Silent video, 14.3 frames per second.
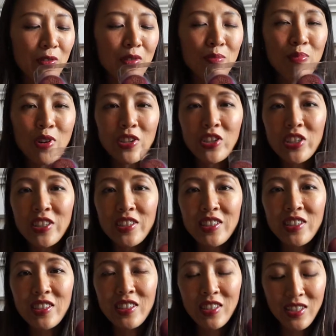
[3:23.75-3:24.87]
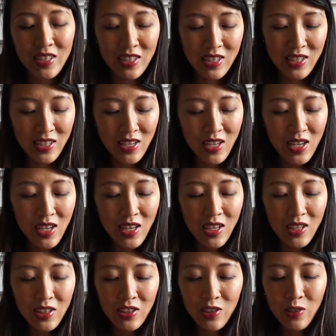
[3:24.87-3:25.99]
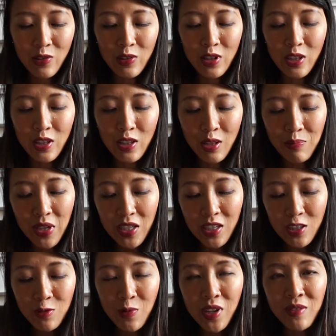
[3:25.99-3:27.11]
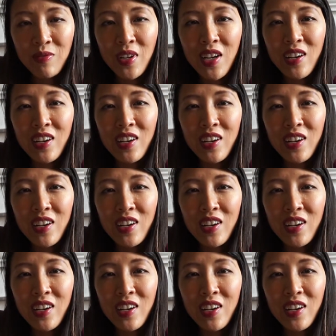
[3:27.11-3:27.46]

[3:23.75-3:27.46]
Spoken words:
4 brushes. So the biggest one,